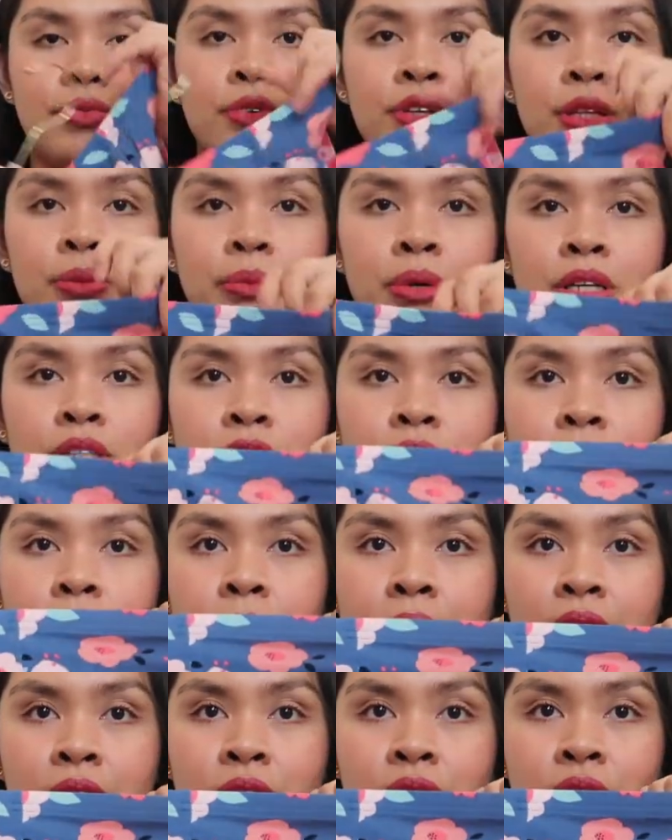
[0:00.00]
With the matching
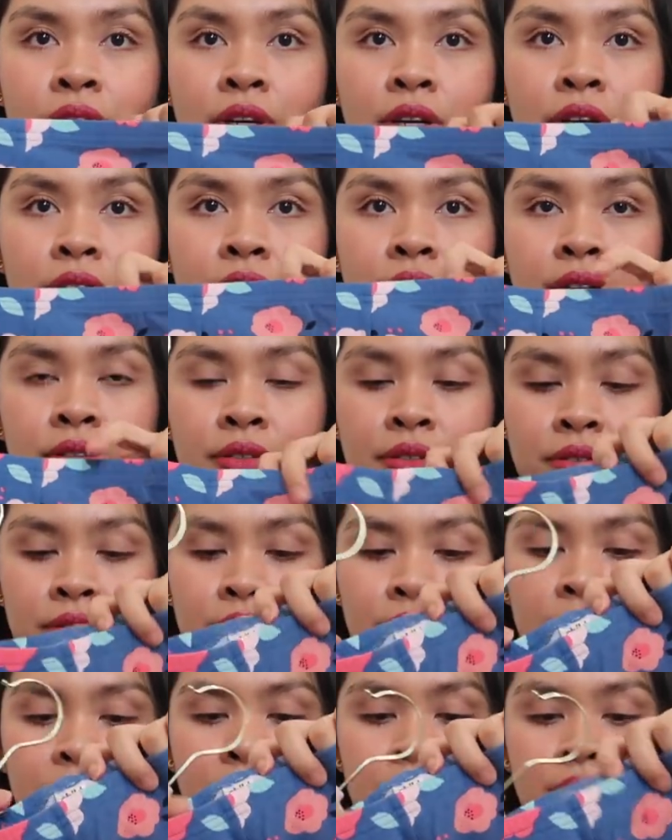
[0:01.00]
pants right here.
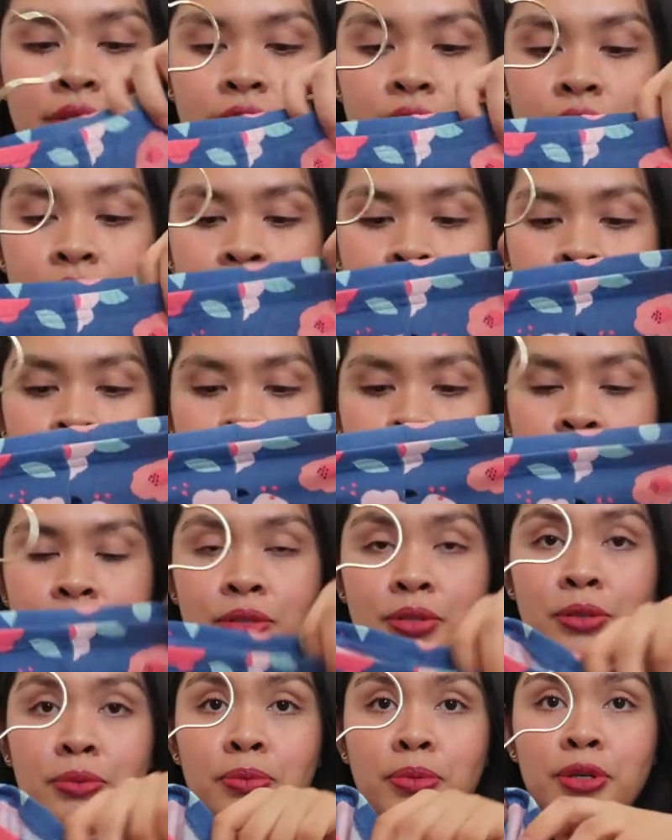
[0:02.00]

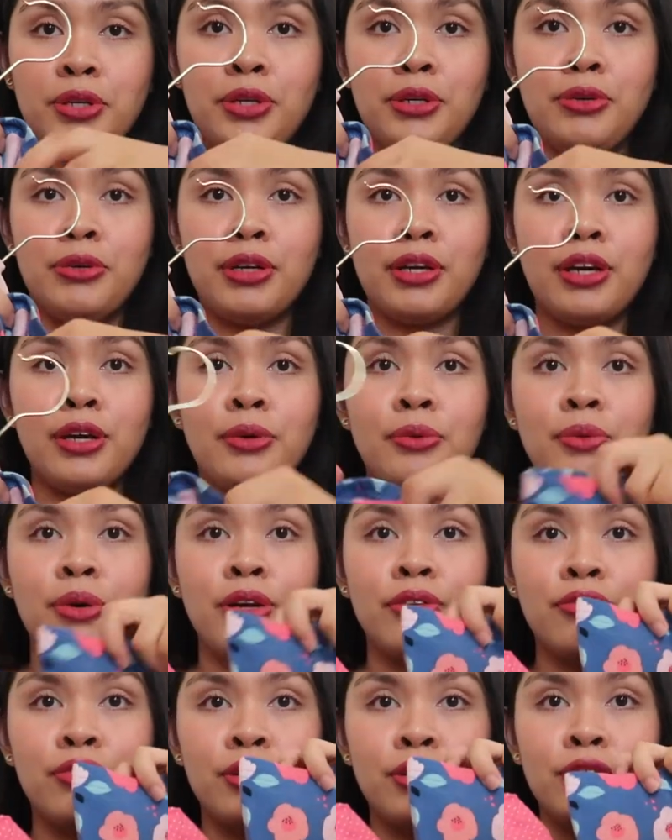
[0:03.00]
Super cute. I can't
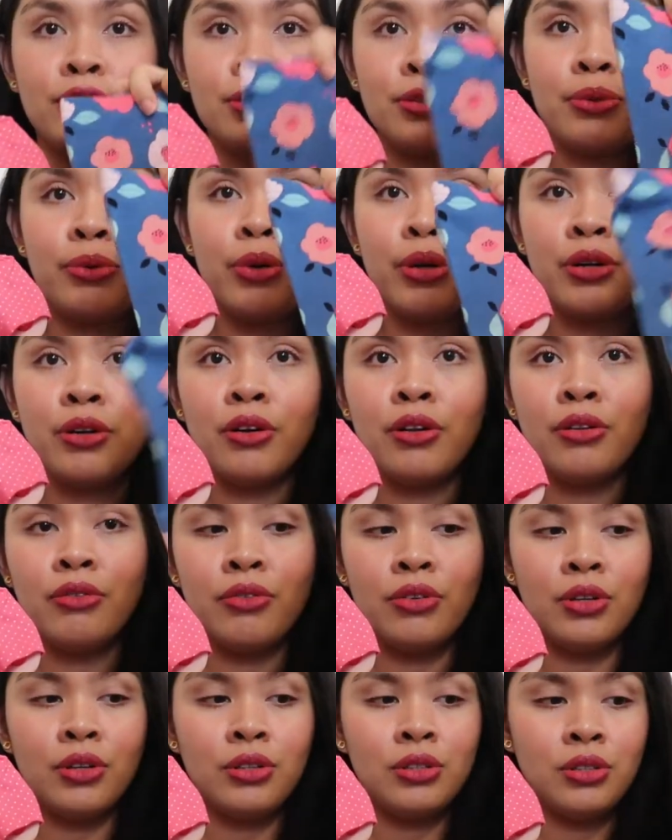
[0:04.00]
wait for her to wear all of
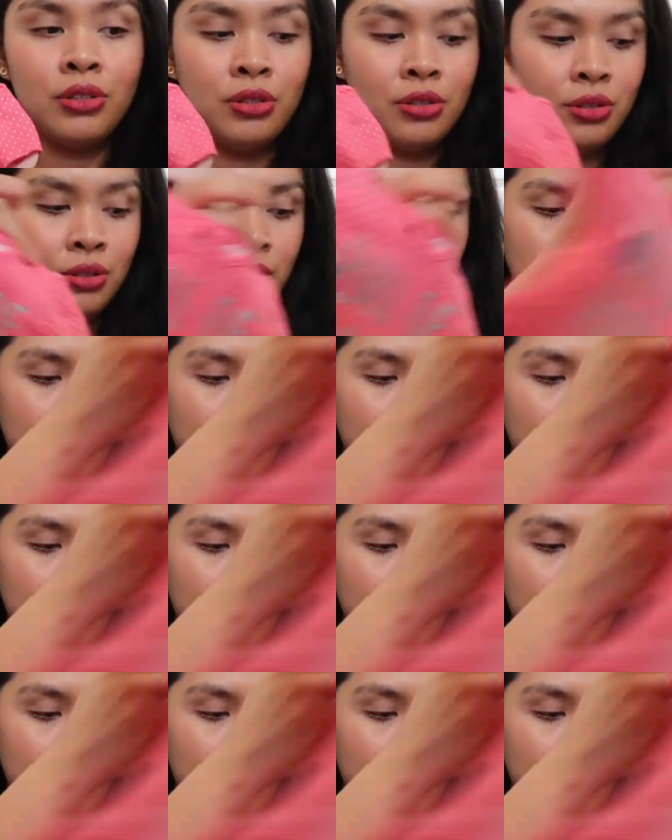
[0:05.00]
this.